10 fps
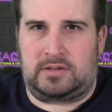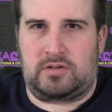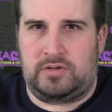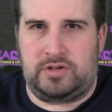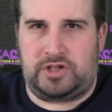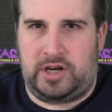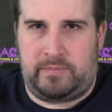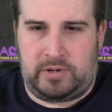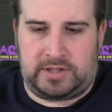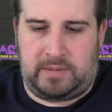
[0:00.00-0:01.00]
cruise ship
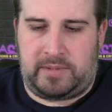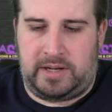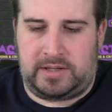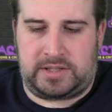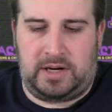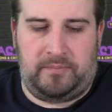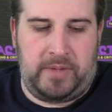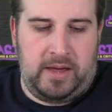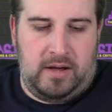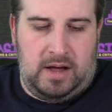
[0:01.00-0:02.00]
or something. So
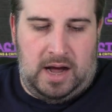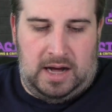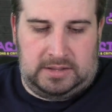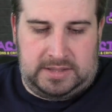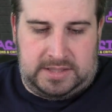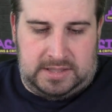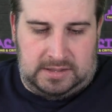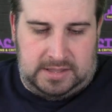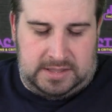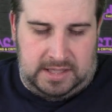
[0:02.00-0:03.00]

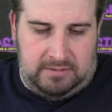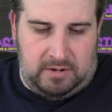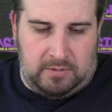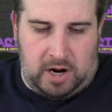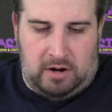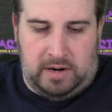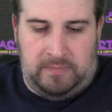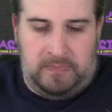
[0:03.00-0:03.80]
let's see where we're going.